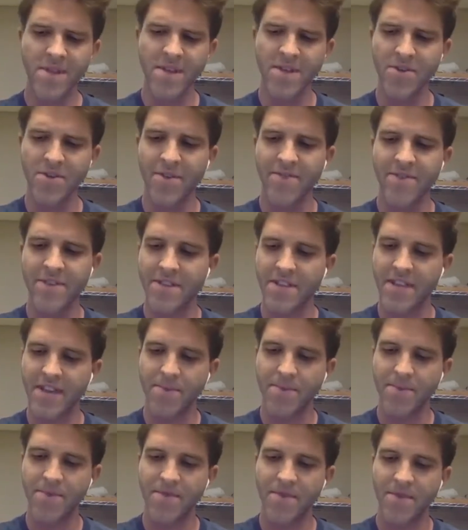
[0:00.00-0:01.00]
You have any
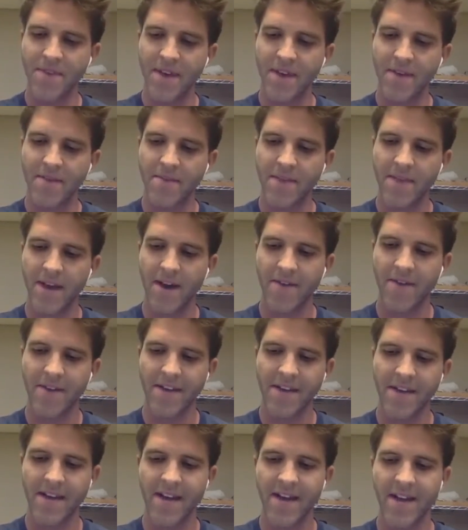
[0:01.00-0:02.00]
tips for them and how
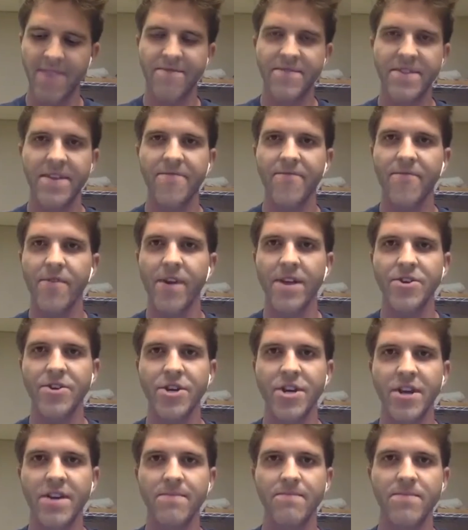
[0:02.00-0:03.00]
they can kind of
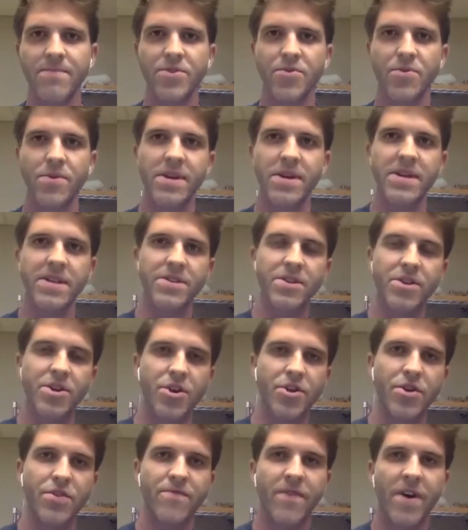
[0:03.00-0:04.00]
differentiate between
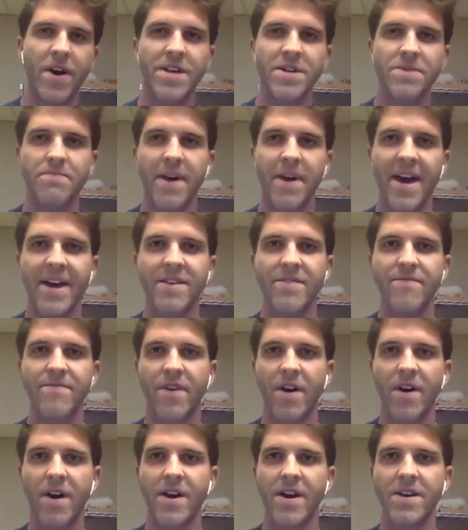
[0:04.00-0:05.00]
good advice, bad
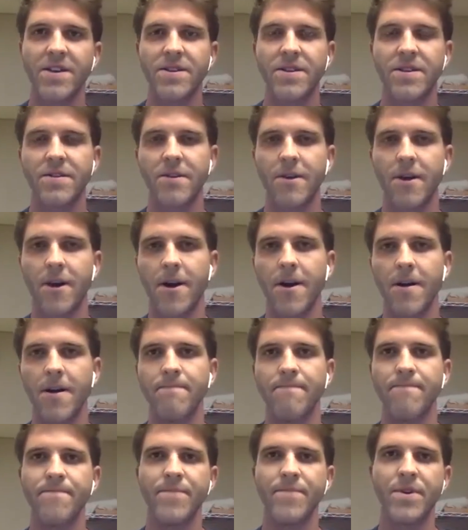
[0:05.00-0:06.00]
advice?
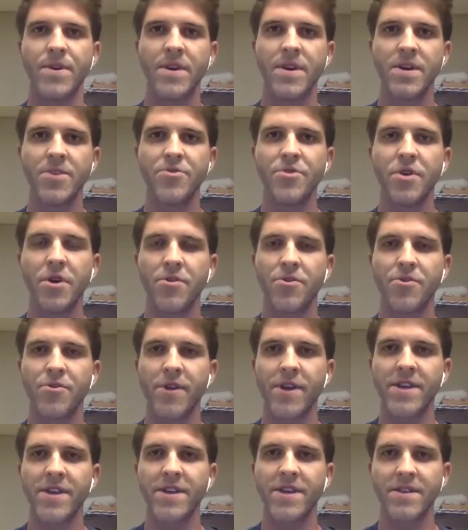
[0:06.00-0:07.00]
Um, you know,
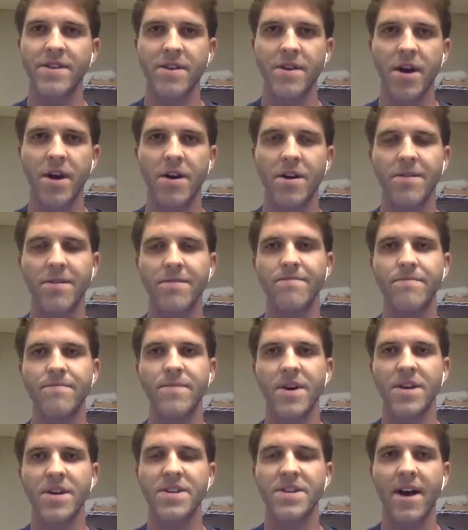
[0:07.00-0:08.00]
creating a, a,
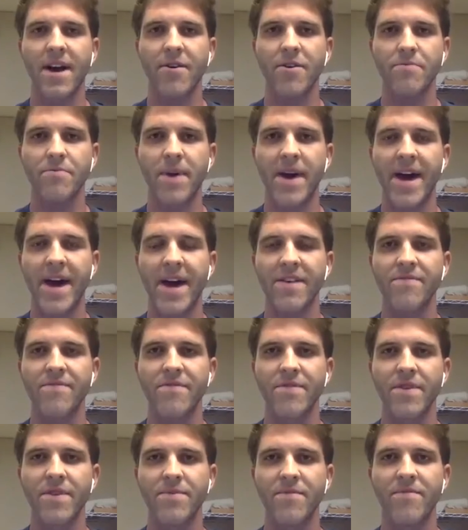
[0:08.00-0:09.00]
a solid path
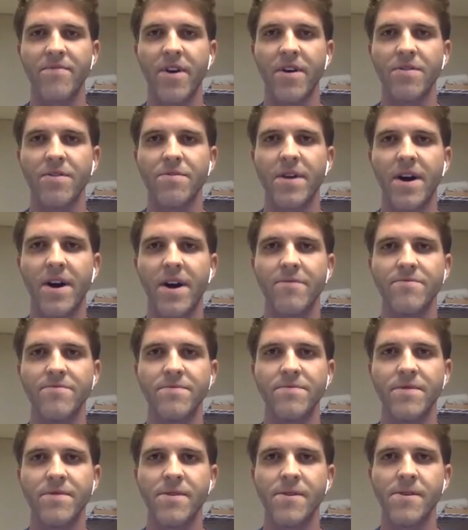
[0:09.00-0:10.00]
for them to follow down
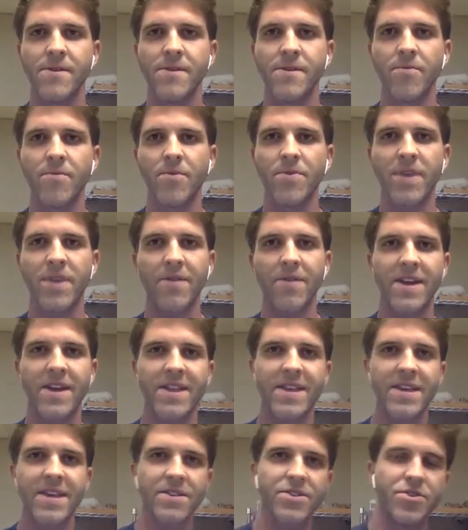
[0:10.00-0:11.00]
without
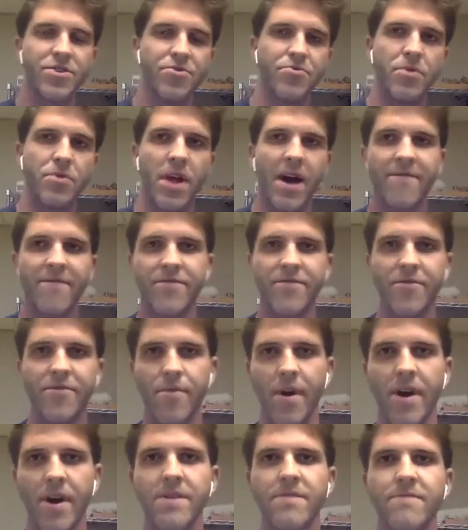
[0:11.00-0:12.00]
getting too left or
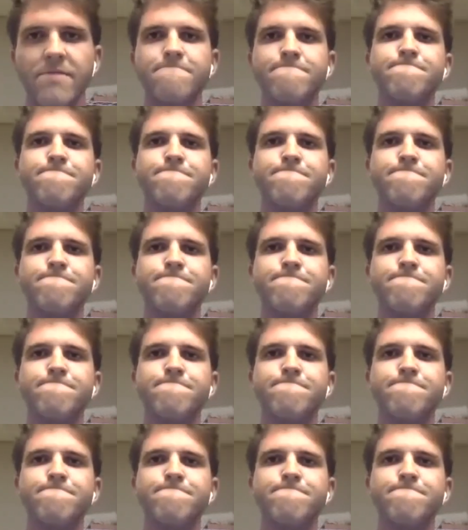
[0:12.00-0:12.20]
right.